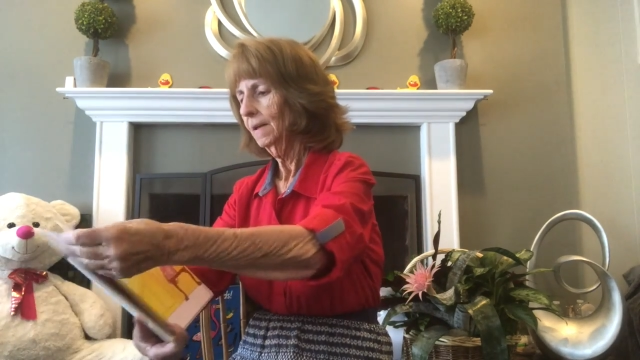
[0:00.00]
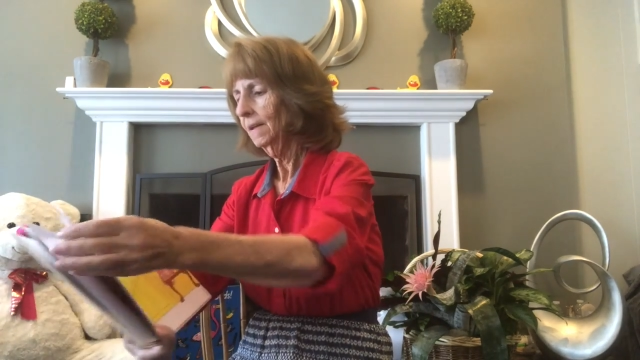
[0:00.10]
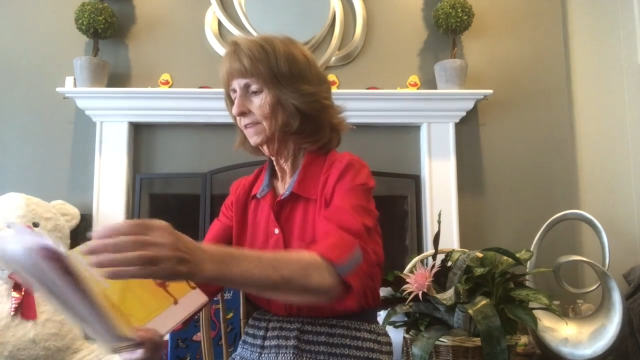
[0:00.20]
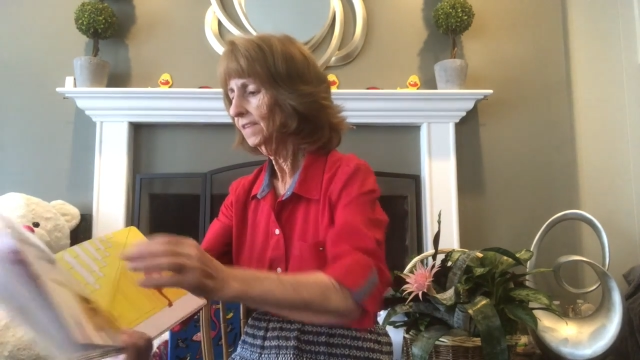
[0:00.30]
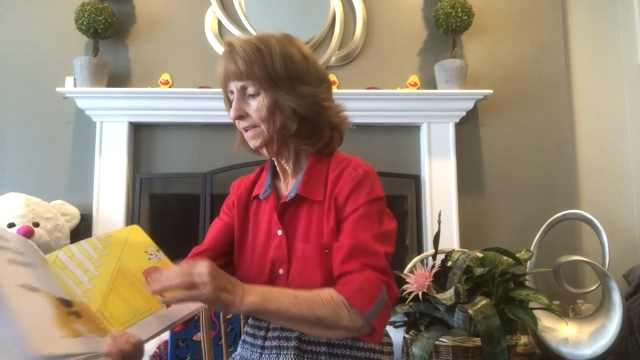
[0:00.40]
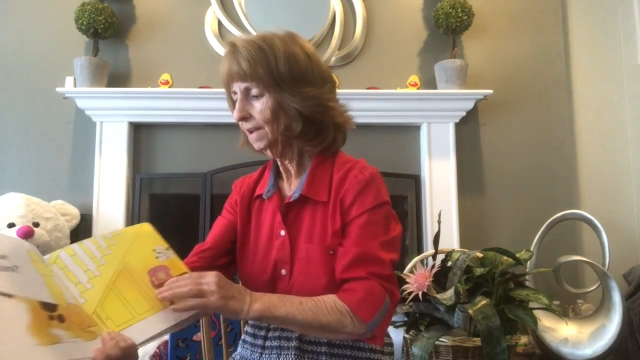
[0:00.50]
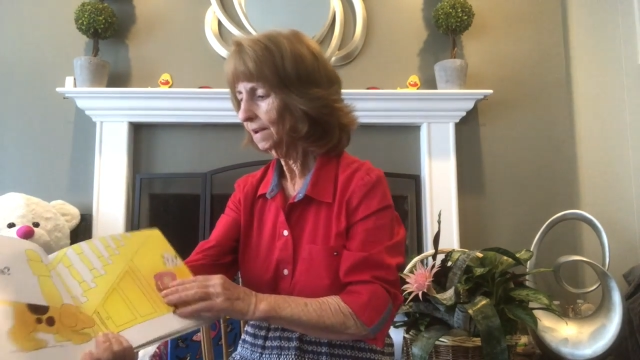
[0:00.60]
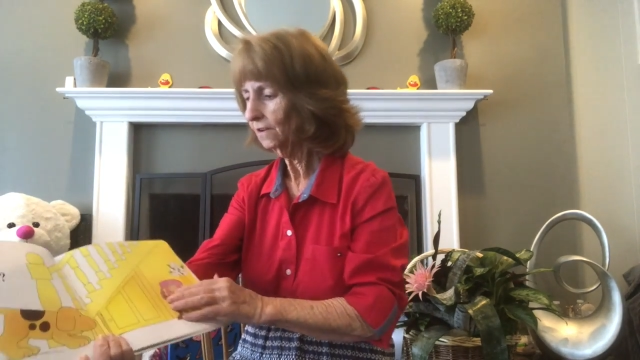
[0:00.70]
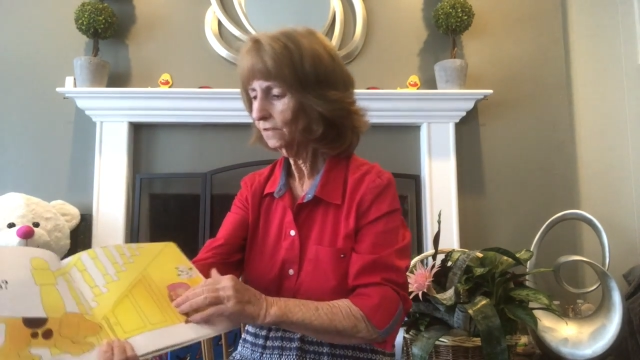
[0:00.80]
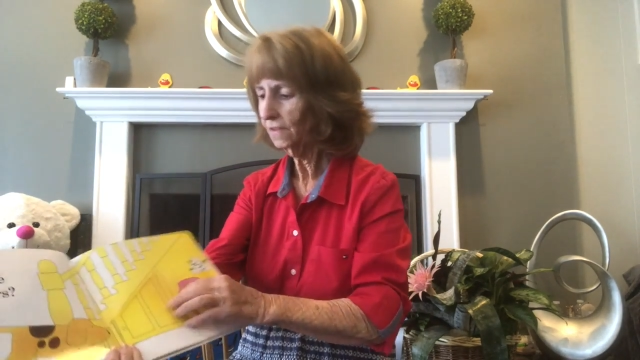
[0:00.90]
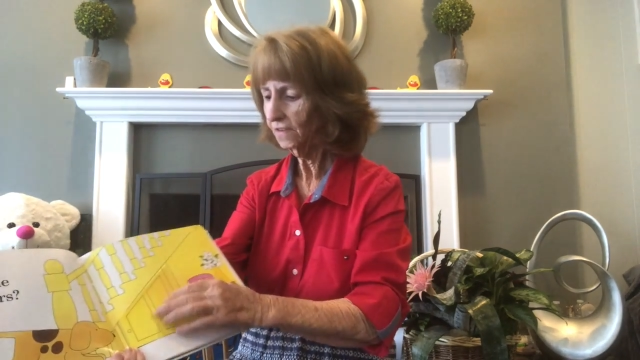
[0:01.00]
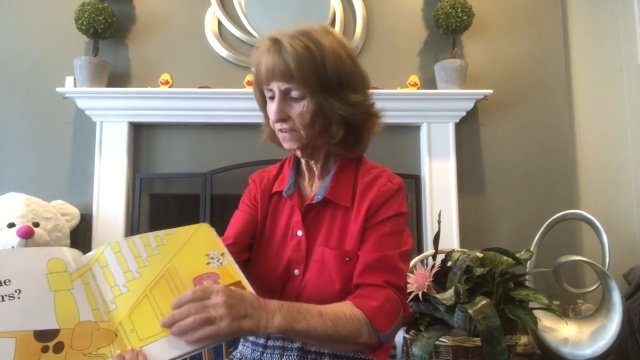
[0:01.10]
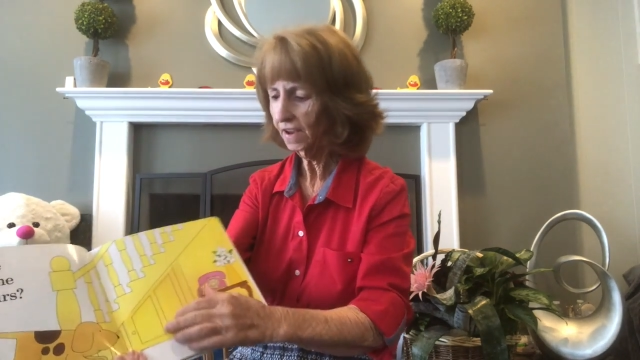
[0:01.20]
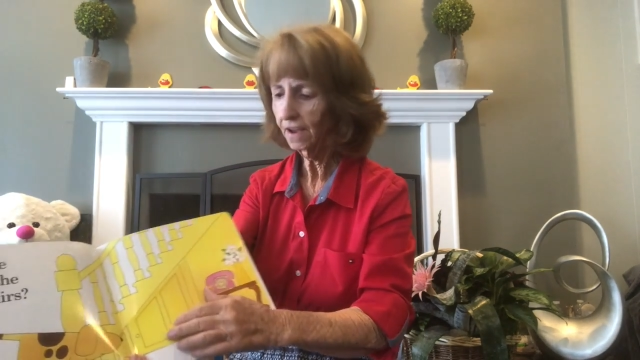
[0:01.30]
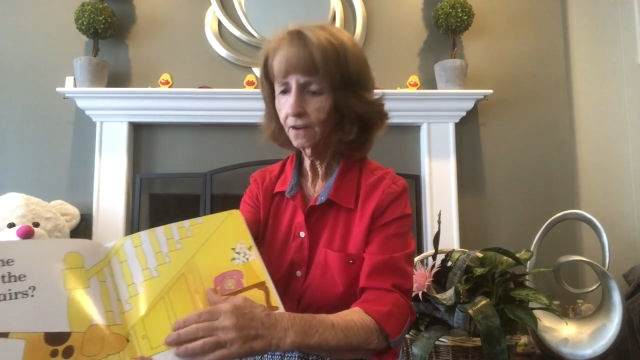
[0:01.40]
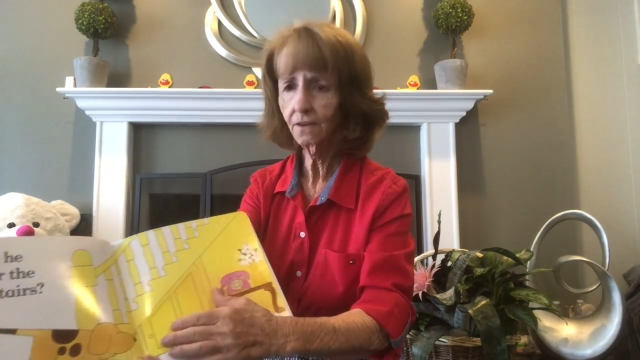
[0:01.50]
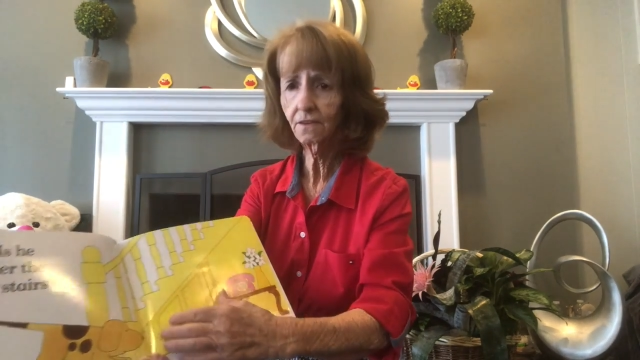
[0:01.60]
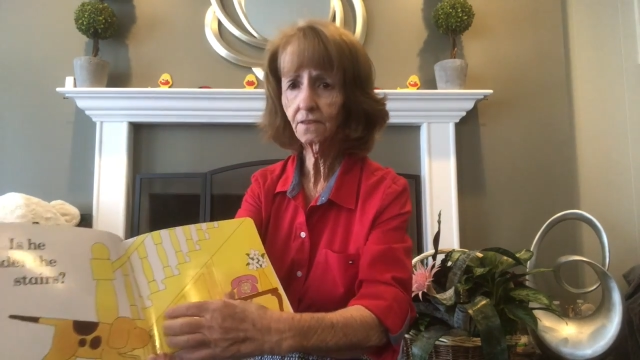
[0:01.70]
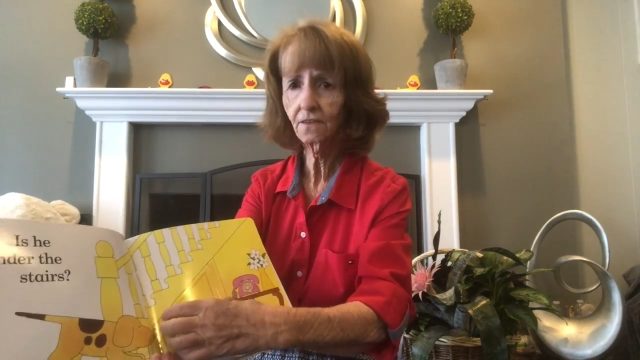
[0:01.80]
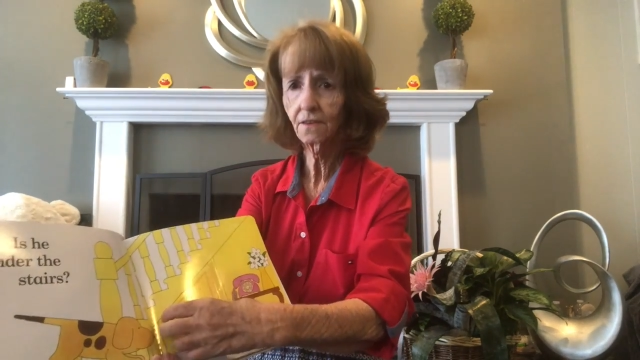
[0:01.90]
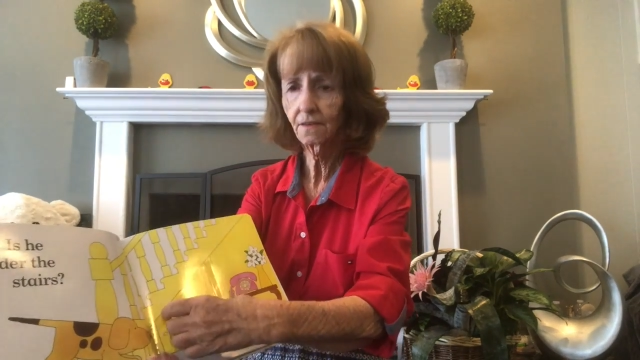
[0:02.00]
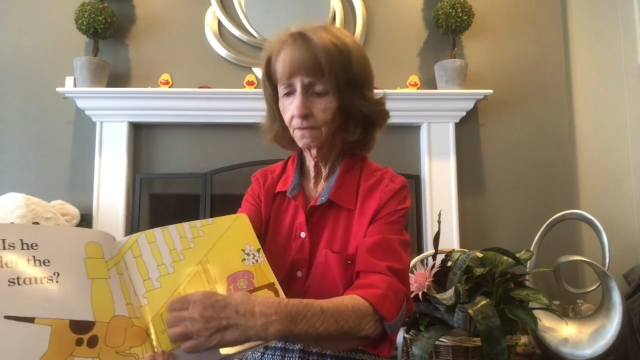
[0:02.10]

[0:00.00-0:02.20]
Is he under the stairs?